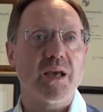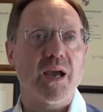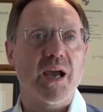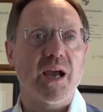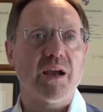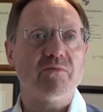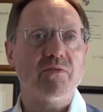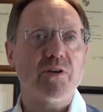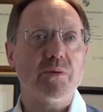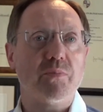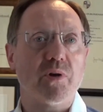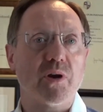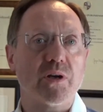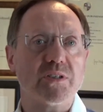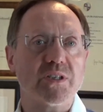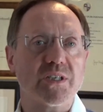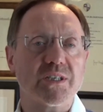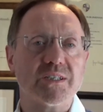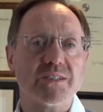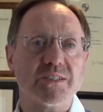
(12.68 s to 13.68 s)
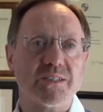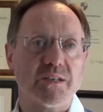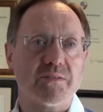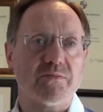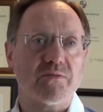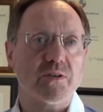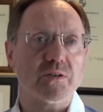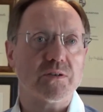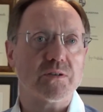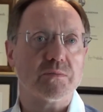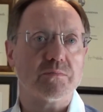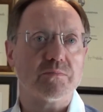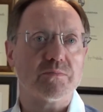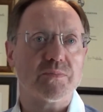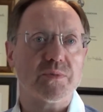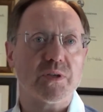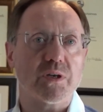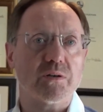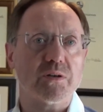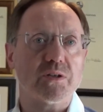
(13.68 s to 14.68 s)
Every project is different.
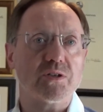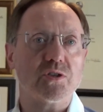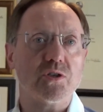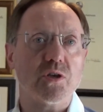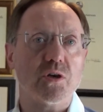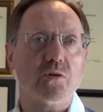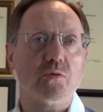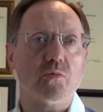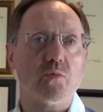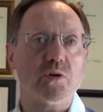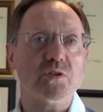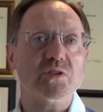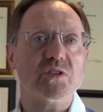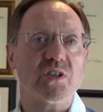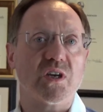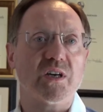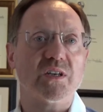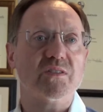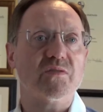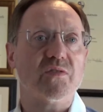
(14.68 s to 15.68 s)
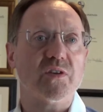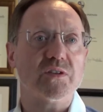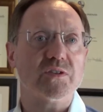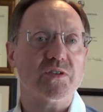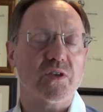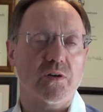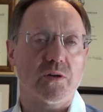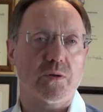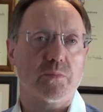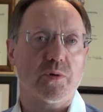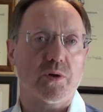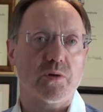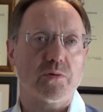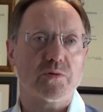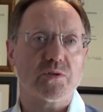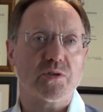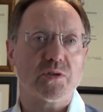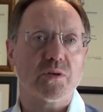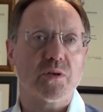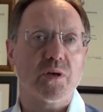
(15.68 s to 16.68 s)
There is no one-size-fits-all
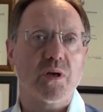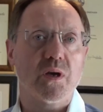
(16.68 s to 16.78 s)
approach,